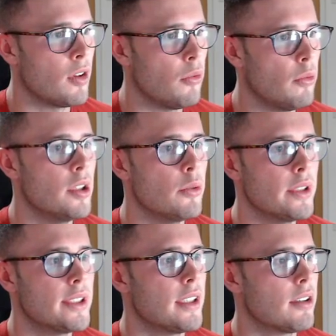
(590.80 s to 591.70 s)
Will we
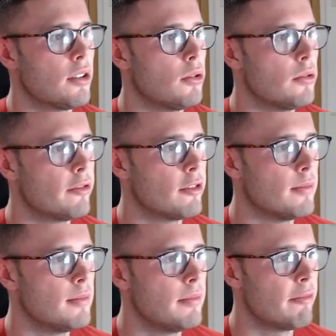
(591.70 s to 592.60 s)
see a call
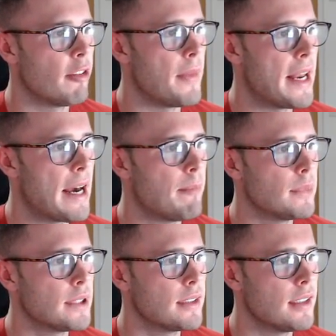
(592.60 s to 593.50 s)
from from
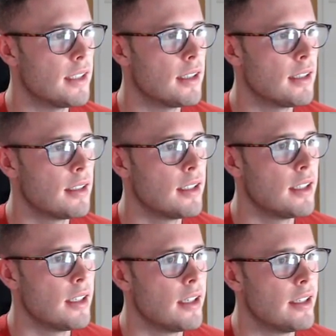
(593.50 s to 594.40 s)
Namst here?
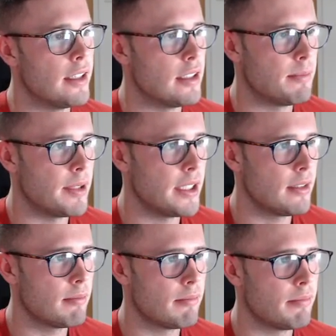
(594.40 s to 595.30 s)
He's
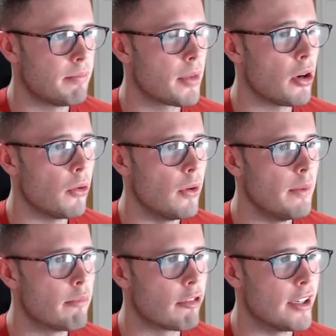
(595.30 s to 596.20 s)
been calling
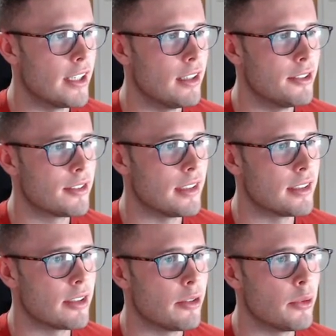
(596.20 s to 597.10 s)
pretty loosely, so
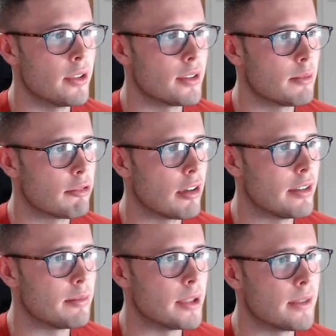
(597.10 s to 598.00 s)
it wouldn't surprise
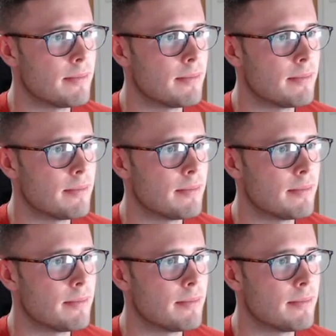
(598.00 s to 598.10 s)
me